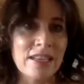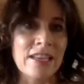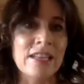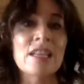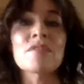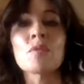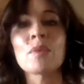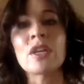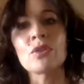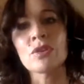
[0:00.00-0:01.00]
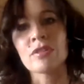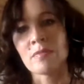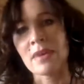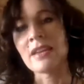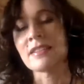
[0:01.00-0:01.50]
And even when you're
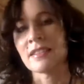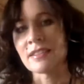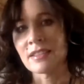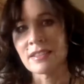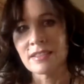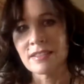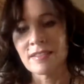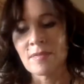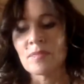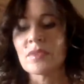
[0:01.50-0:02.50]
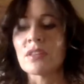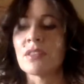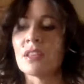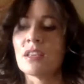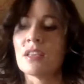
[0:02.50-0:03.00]
cremated,
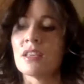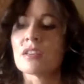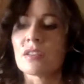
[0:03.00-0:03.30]
the